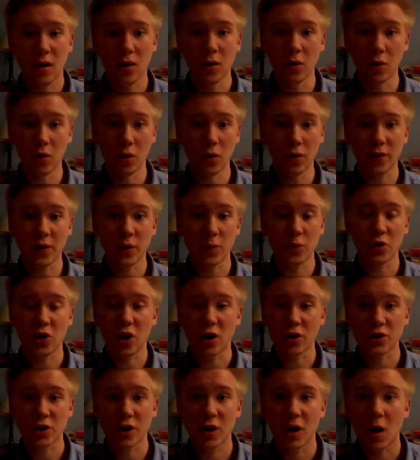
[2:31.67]
or film
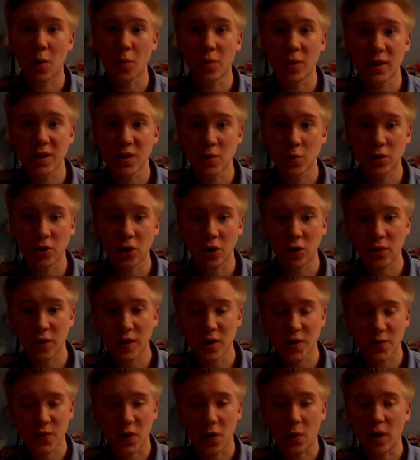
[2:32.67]
production companies will do
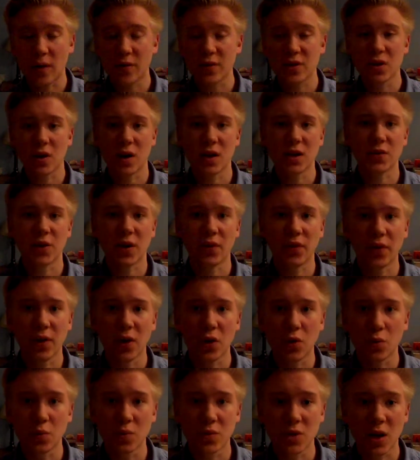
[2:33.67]
this. They'll advertise their
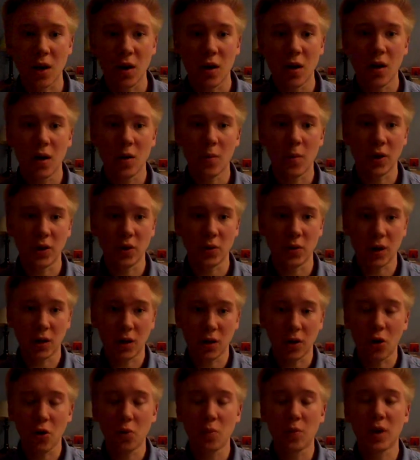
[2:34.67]
films by doing it
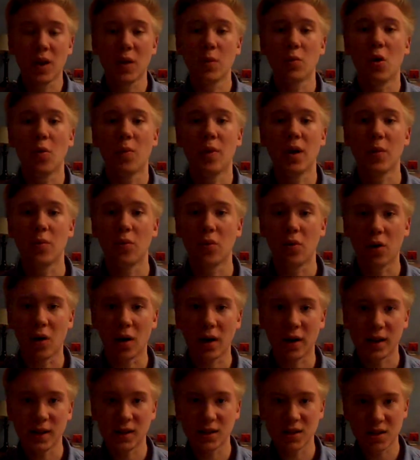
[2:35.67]
globally. More people
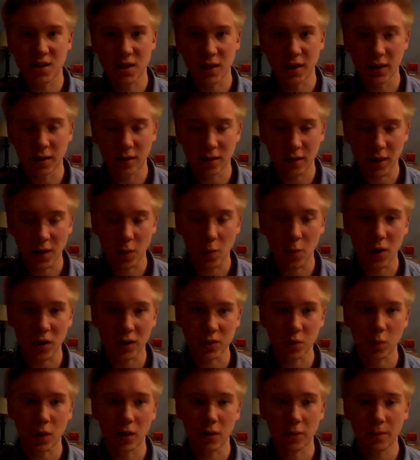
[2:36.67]
like to see it, and it
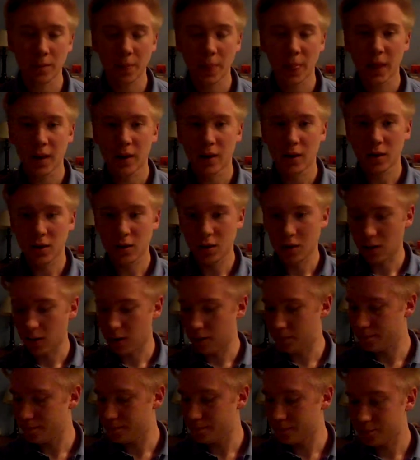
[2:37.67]
worked well.
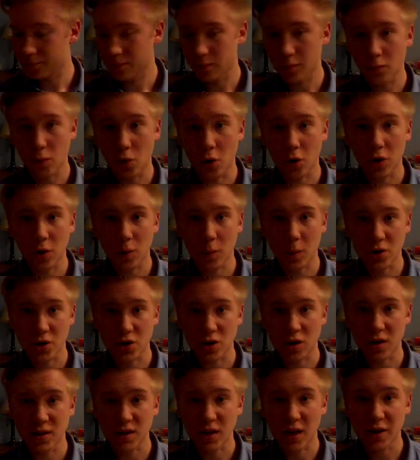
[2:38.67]
More
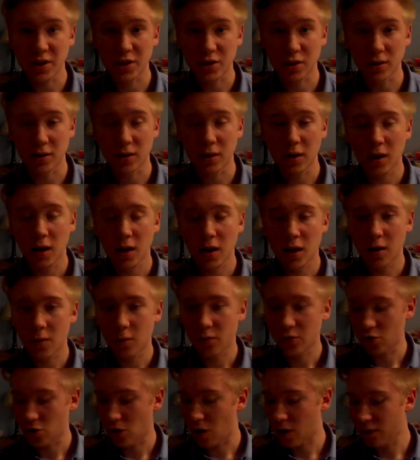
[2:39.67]
commercialisation.
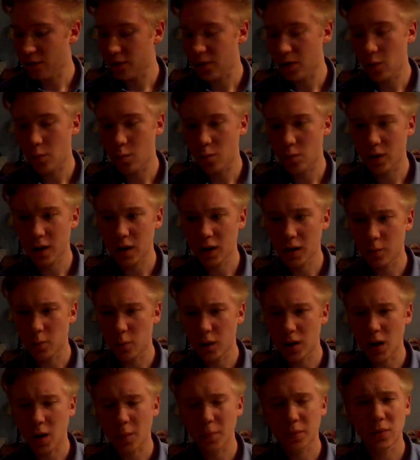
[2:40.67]
For our film, we
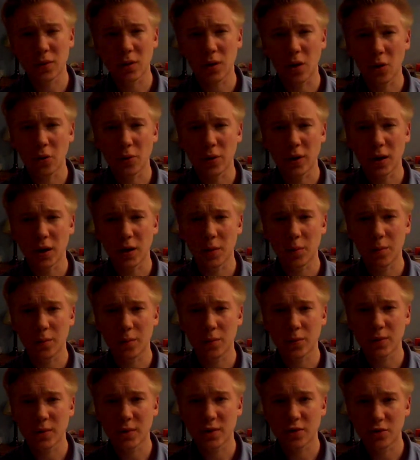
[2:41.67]
uploaded
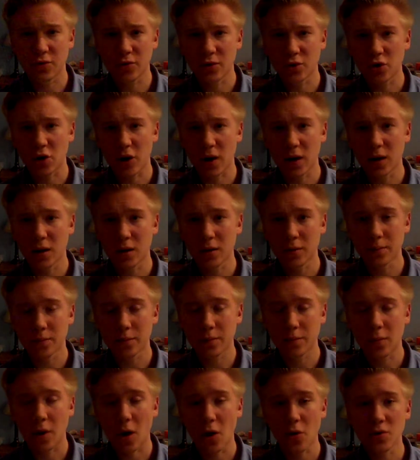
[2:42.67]
the trailer,
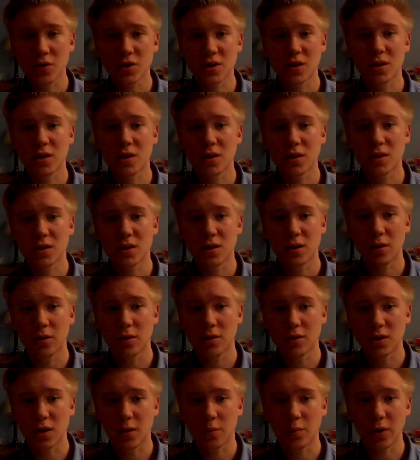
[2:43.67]
posters
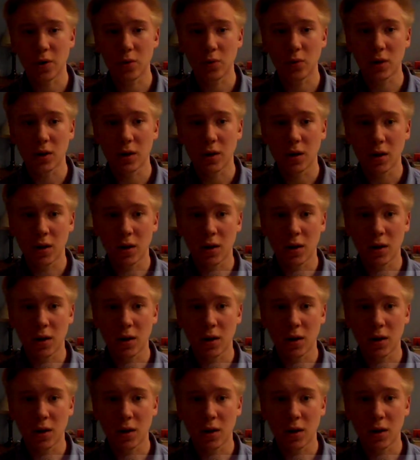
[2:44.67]
to build